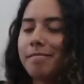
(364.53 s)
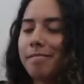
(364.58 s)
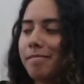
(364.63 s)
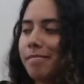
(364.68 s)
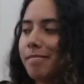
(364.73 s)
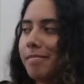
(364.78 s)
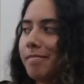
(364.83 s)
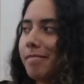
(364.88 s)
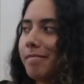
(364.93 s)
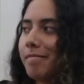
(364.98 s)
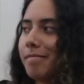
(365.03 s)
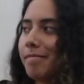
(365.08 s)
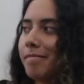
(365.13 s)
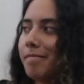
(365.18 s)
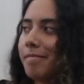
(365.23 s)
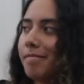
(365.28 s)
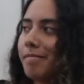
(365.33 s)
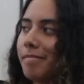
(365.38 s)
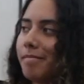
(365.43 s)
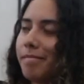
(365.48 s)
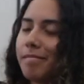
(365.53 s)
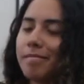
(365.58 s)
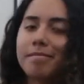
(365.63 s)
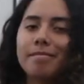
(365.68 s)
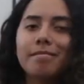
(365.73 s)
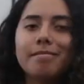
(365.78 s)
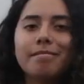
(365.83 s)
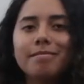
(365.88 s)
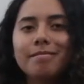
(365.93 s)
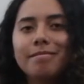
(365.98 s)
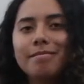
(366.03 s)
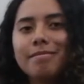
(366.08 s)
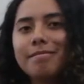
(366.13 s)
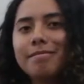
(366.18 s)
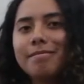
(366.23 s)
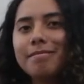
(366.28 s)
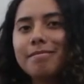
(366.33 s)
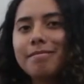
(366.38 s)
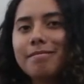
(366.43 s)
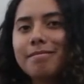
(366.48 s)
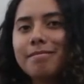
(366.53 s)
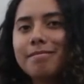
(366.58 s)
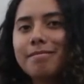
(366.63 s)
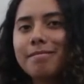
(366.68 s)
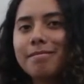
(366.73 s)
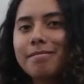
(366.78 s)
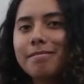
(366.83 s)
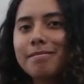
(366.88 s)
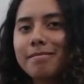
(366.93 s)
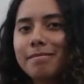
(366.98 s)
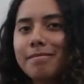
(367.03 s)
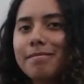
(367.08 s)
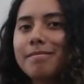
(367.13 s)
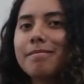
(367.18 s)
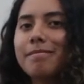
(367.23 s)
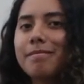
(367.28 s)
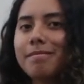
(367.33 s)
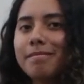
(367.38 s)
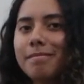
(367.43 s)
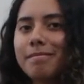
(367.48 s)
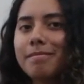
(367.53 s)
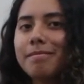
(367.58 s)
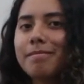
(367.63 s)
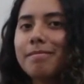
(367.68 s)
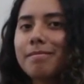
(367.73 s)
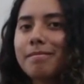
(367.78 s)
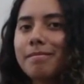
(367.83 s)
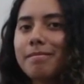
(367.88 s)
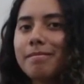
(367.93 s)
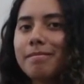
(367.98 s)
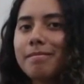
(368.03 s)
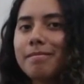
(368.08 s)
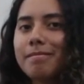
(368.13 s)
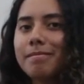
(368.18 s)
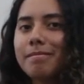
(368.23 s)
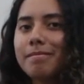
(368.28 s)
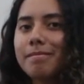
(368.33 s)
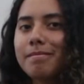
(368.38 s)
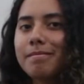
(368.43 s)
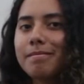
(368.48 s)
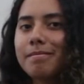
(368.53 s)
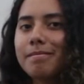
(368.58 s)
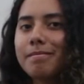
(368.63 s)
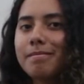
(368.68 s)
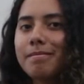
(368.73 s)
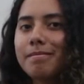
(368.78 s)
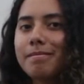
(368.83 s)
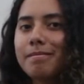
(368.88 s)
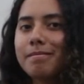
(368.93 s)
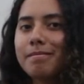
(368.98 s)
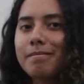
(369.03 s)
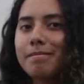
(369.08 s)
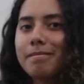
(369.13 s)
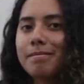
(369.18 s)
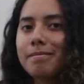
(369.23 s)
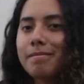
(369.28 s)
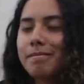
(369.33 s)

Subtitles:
The person shown says nothing.